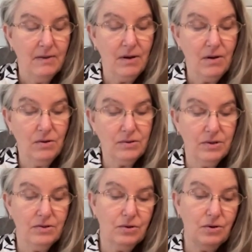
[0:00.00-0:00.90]
They
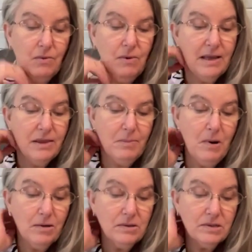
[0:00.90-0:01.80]
also took away the
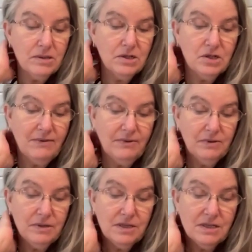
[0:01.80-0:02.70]
pots, the
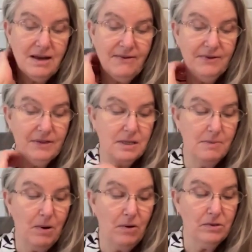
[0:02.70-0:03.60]
shovels, the snuffers, the
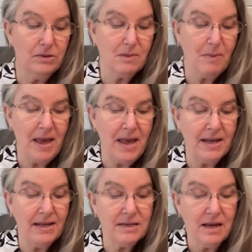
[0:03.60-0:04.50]
bowls, the
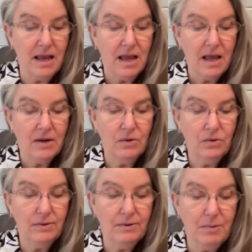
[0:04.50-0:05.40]
pans, and
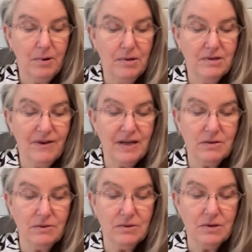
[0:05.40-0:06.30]
all of the bronze
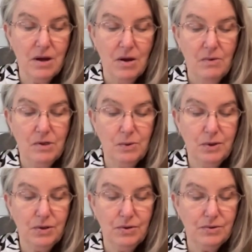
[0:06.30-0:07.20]
vessels which were
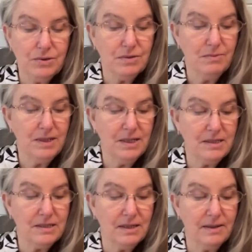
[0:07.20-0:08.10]
used to
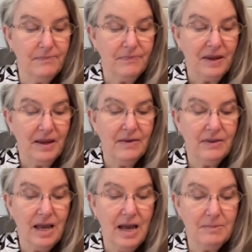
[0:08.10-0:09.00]
minister. And
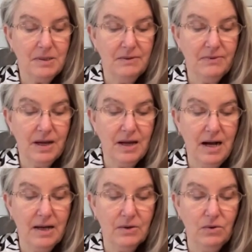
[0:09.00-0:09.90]
the captain of the
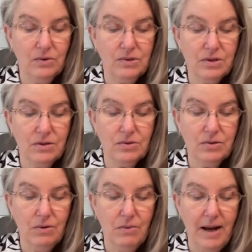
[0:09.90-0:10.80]
guard also
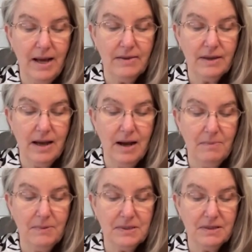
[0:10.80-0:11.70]
took away the
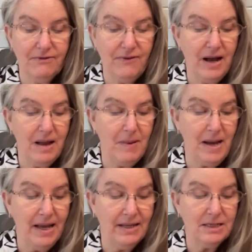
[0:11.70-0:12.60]
cups, the fire
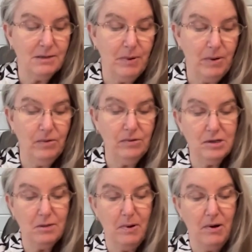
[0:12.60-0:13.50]
pans, the bowls,
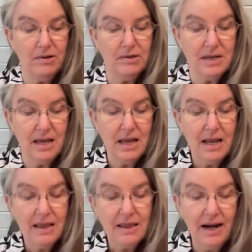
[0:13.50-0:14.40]
the pots,
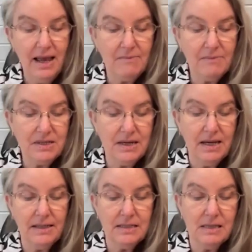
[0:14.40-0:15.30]
the
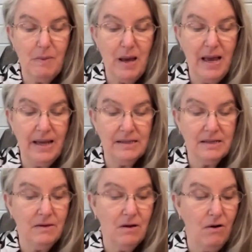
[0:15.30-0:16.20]
lampstands, the pans,
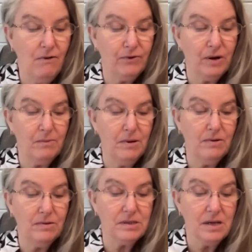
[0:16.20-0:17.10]
and the offering
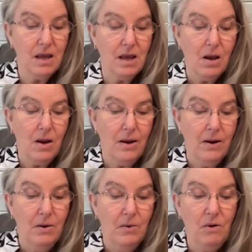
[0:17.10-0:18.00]
bowls,
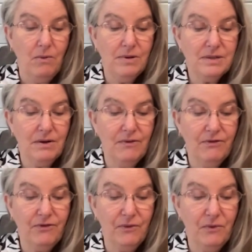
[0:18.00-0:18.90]
what
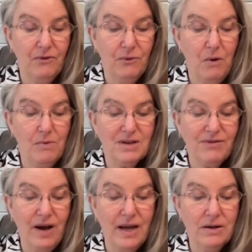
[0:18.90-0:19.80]
was
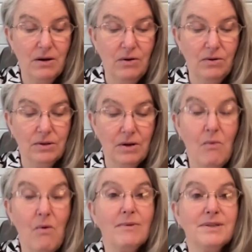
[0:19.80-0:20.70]
fine gold and
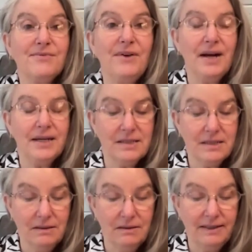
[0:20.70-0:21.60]
what was fine
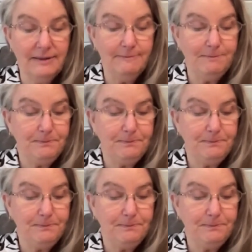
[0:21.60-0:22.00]
silver.